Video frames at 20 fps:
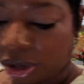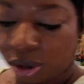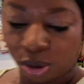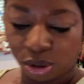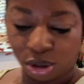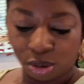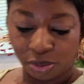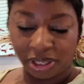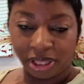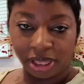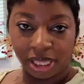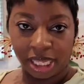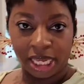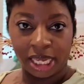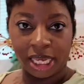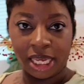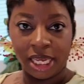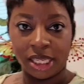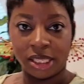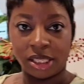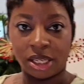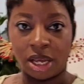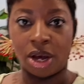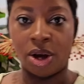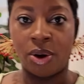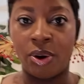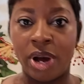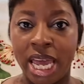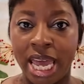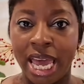goes with it.
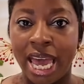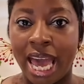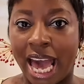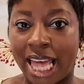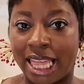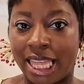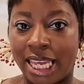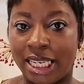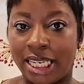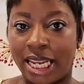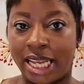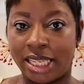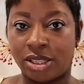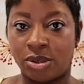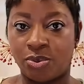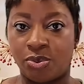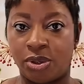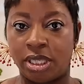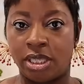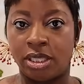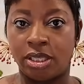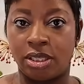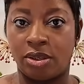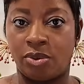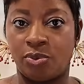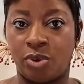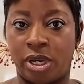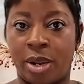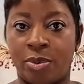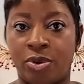So I think that's what
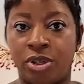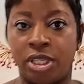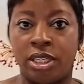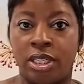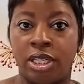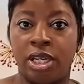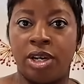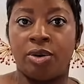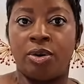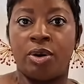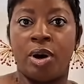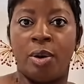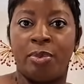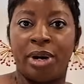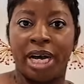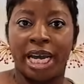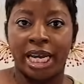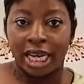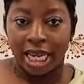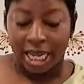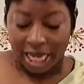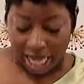I'm gonna do. But